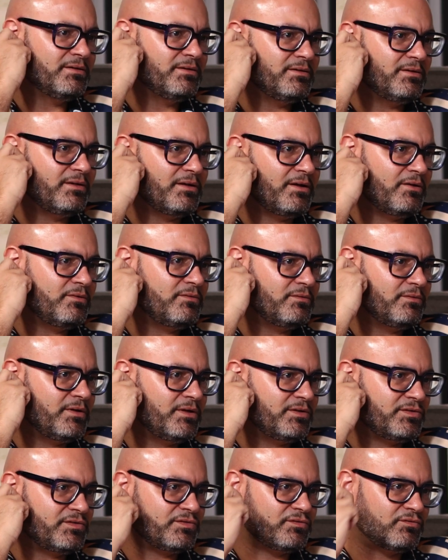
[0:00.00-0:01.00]
You know,
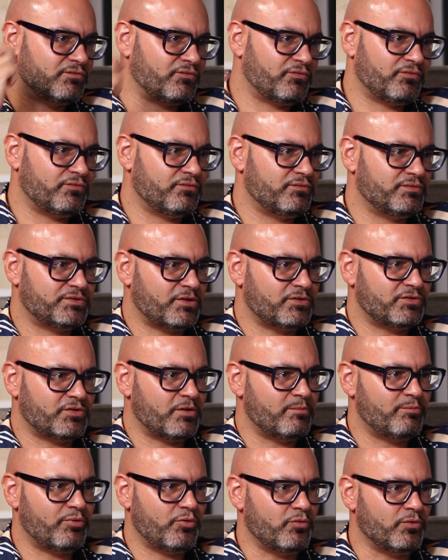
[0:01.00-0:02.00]
it's so
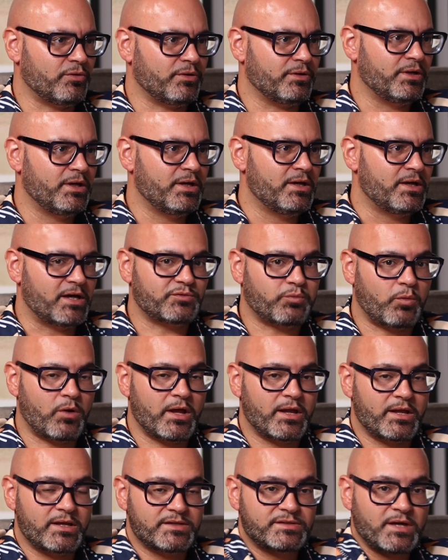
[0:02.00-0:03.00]
important. That's
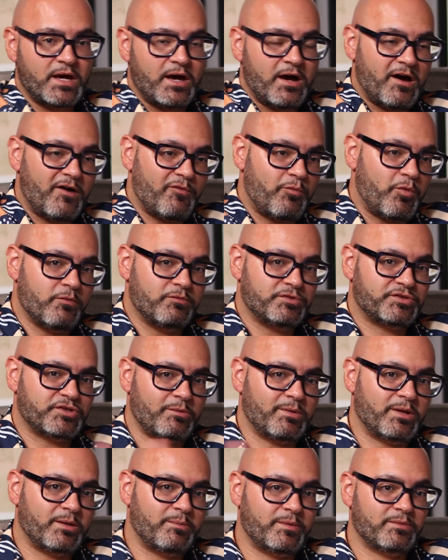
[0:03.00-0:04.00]
why I've worked with so
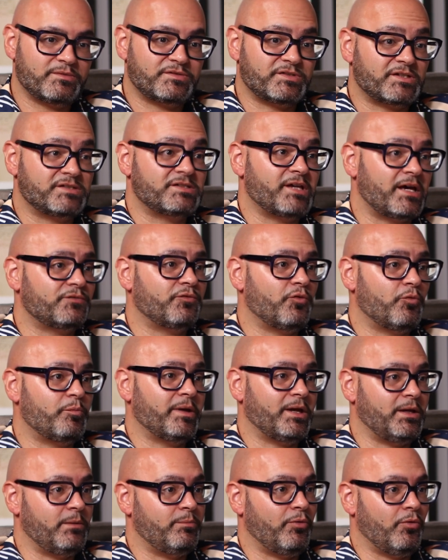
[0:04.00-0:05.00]
many successful
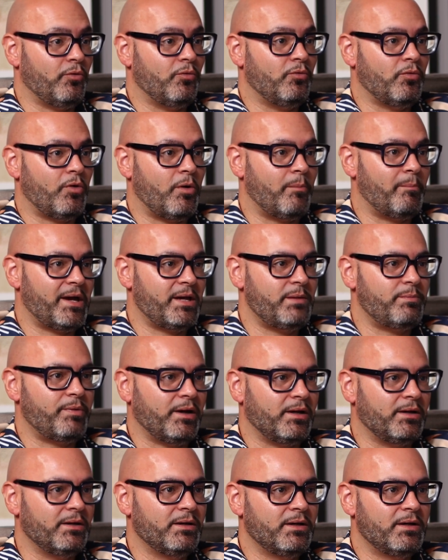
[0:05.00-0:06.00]
people on
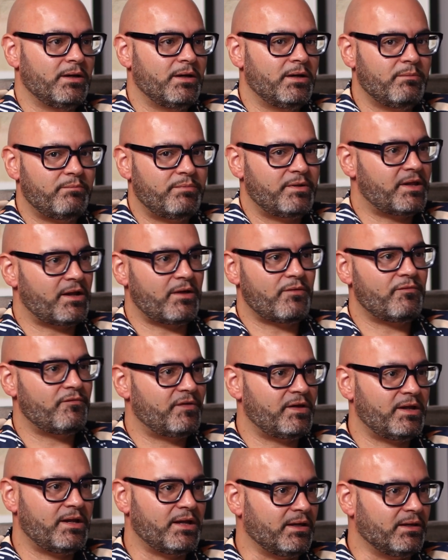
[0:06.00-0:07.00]
paper, but they don't
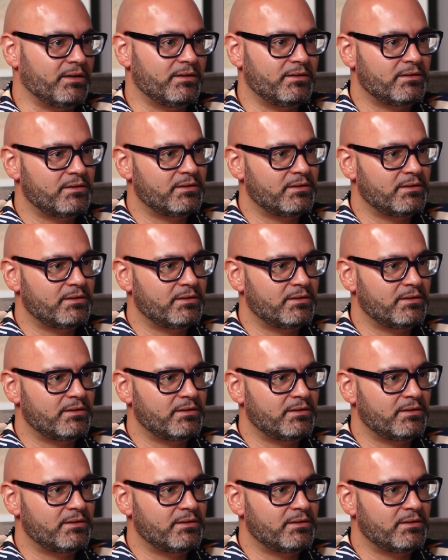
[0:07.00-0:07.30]
feel it